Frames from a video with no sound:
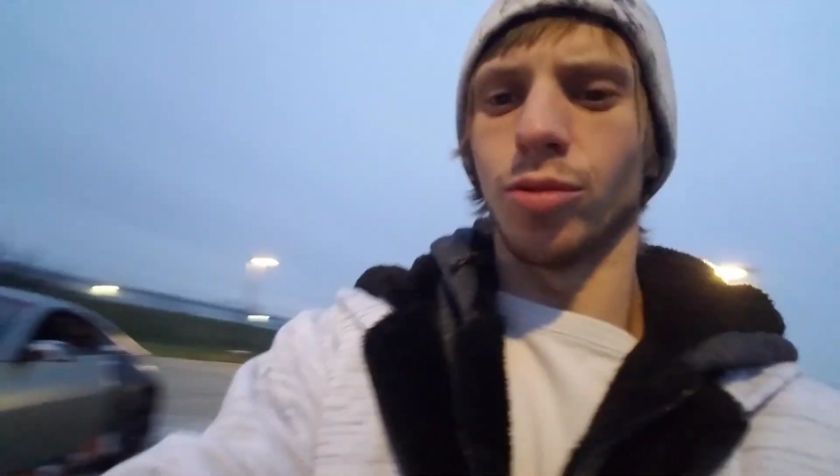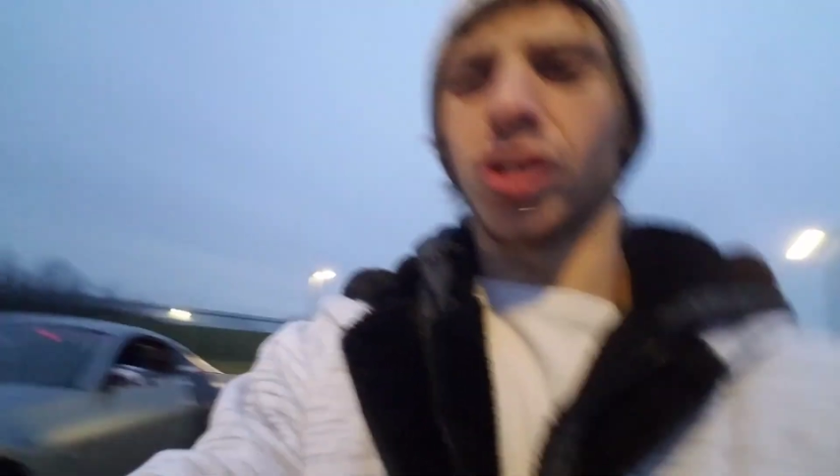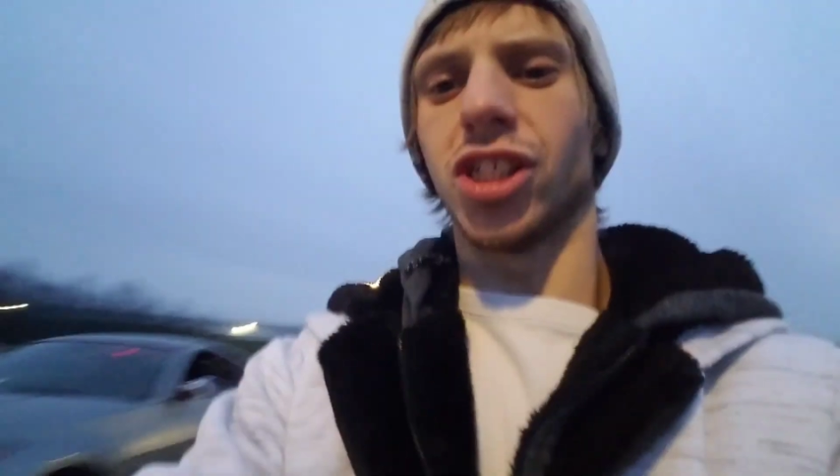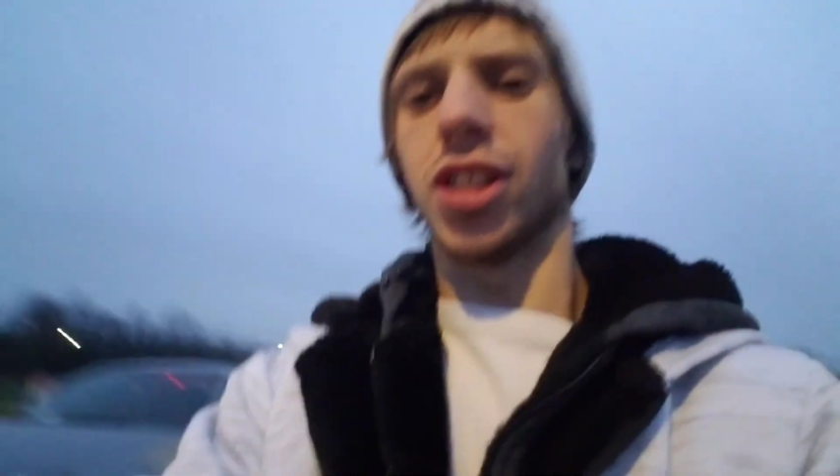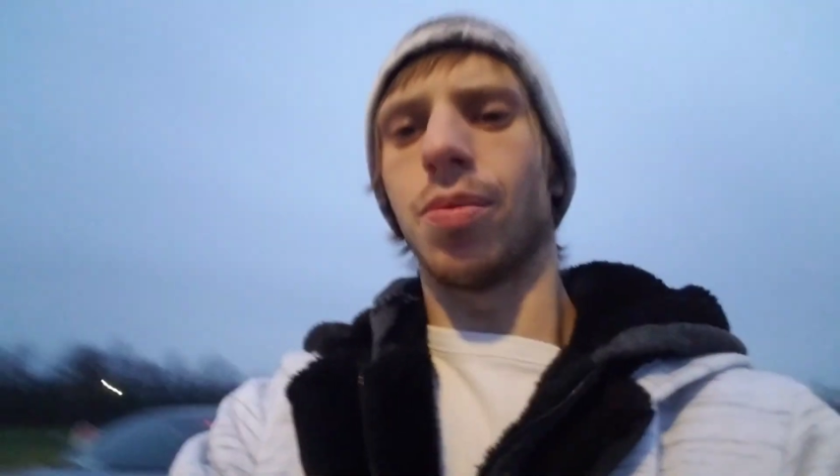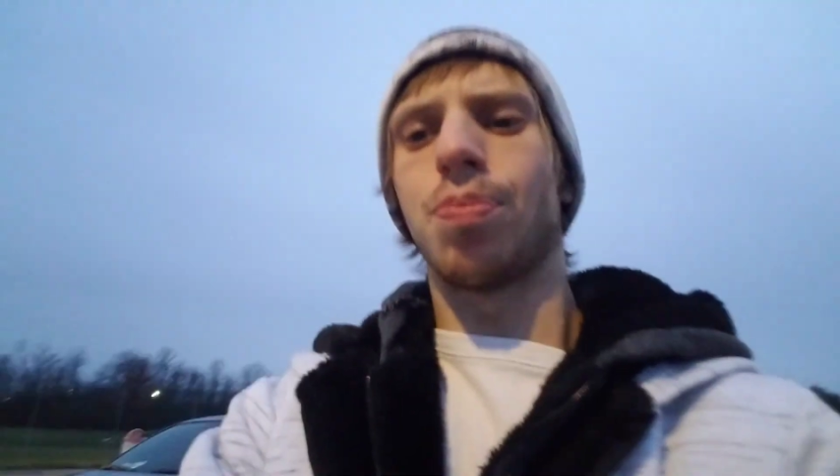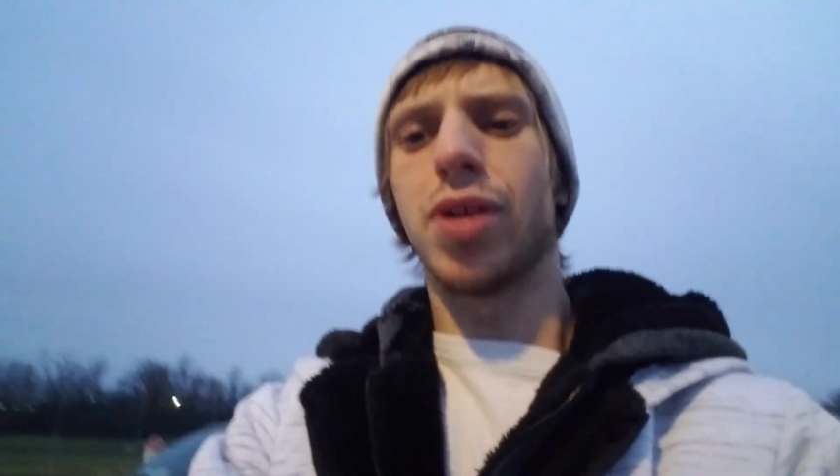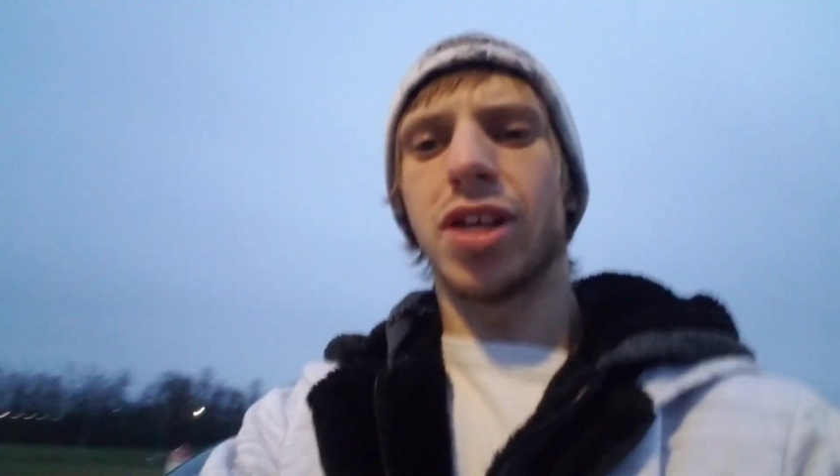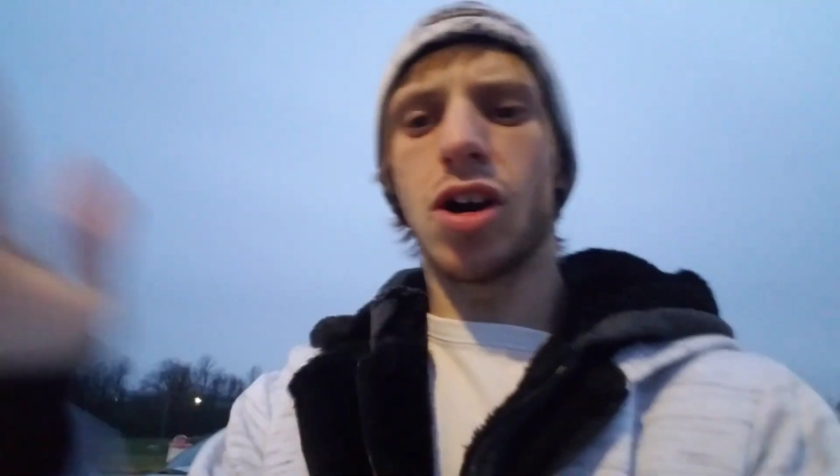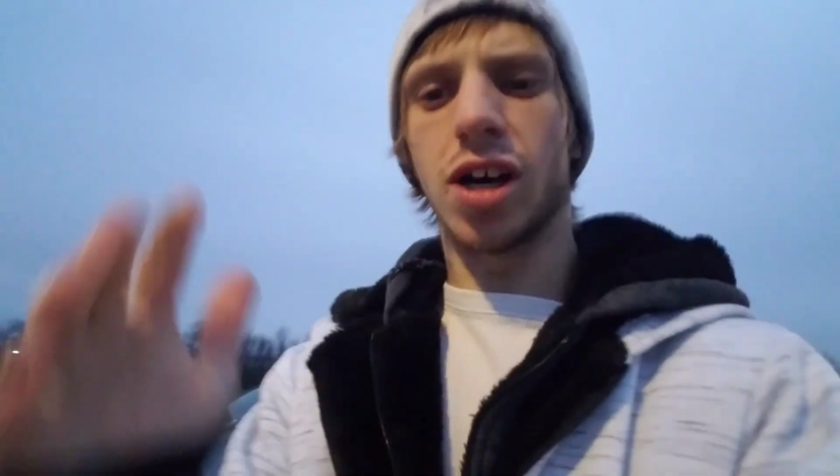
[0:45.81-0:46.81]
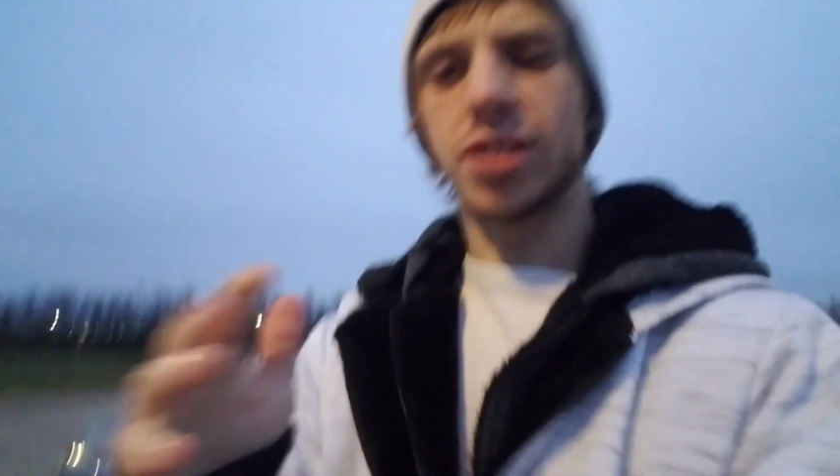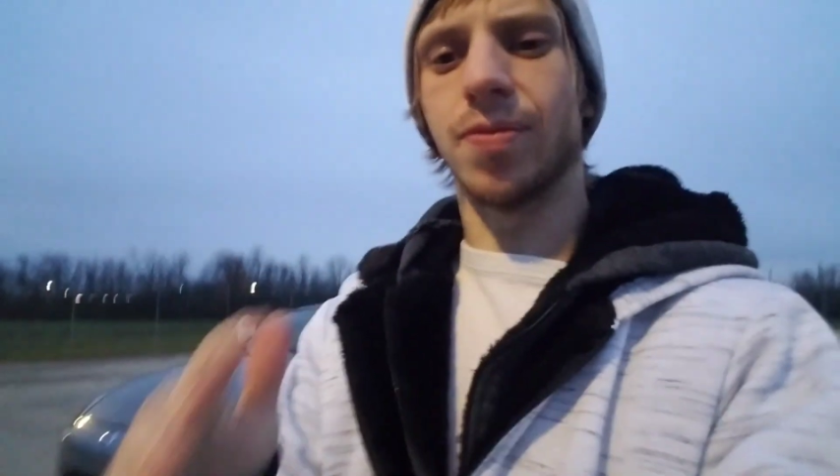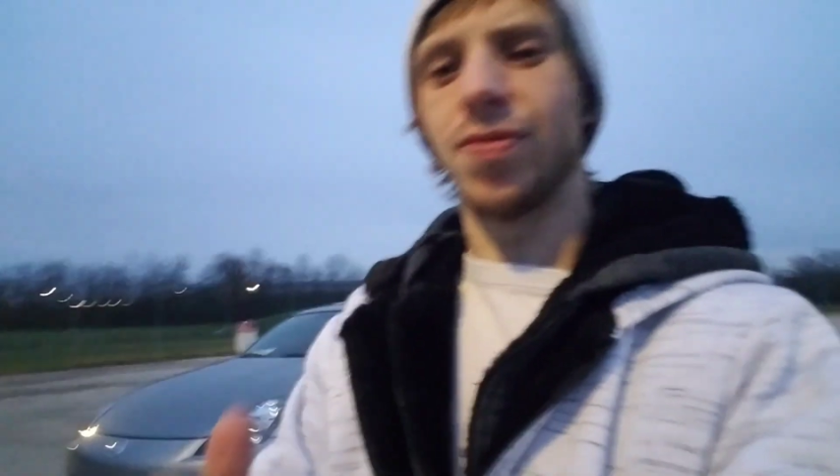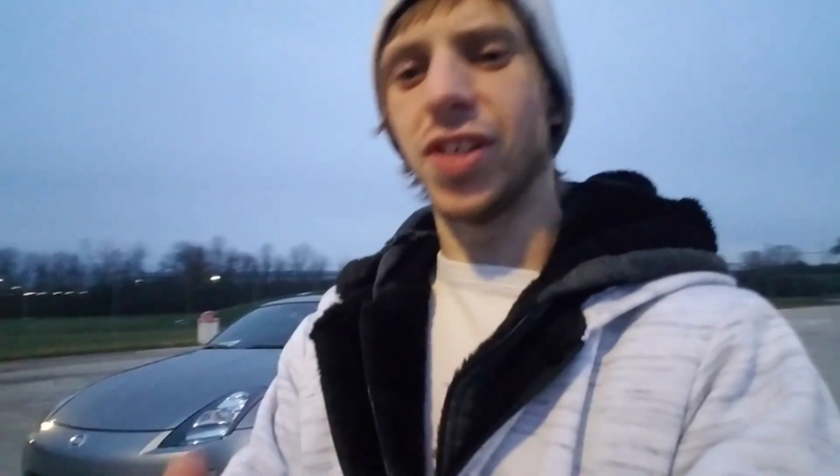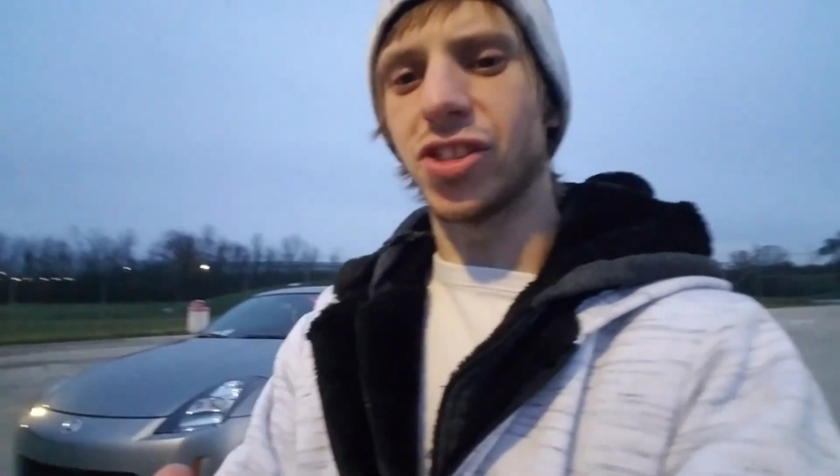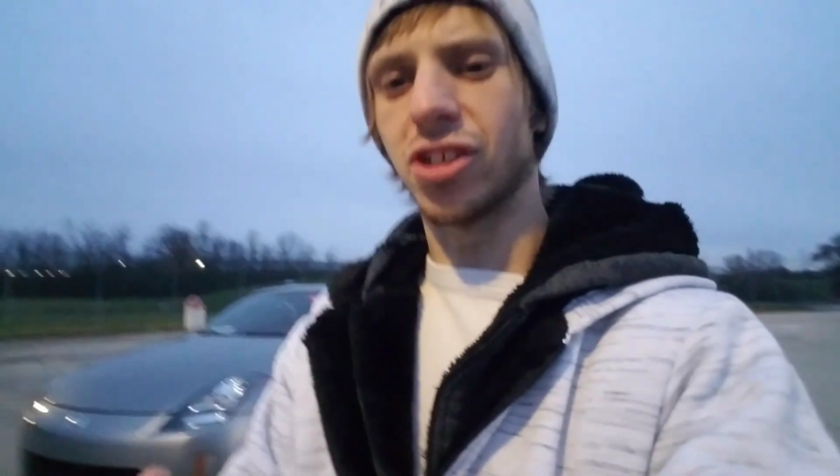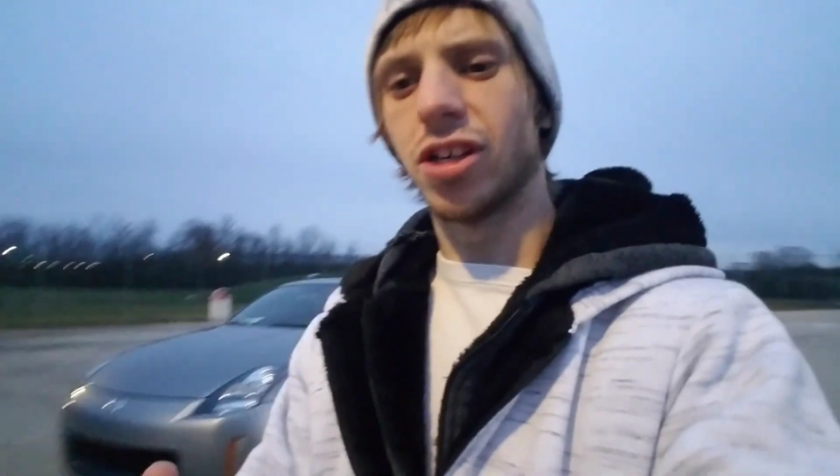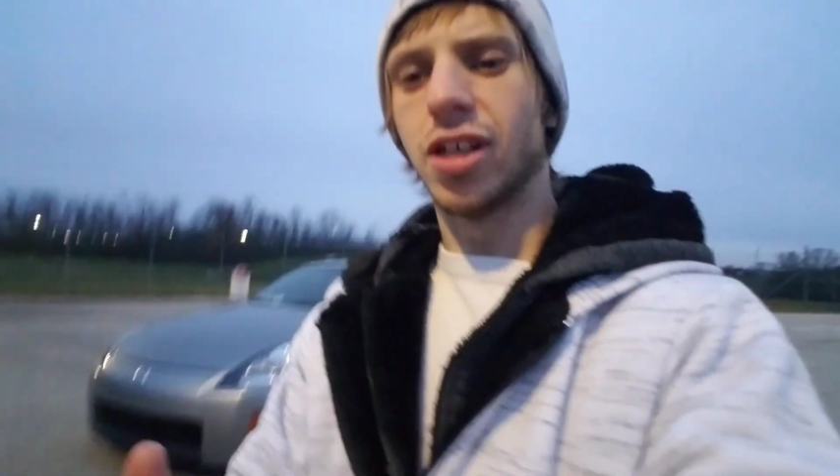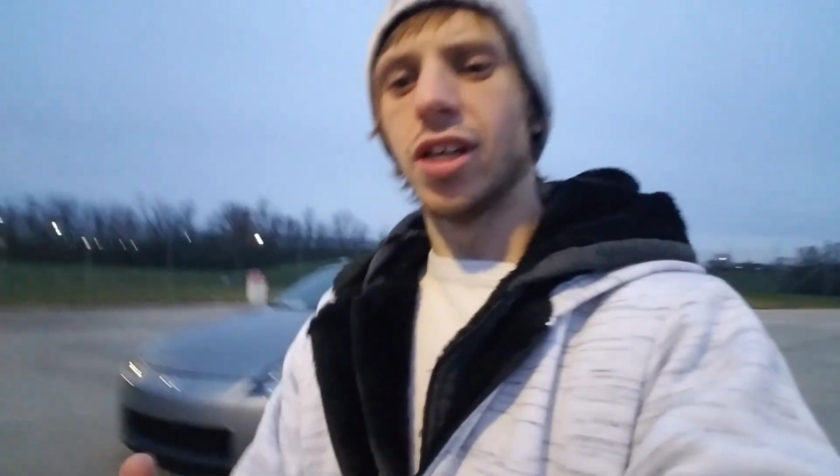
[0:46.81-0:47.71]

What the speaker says: which is a pretty awesome feature.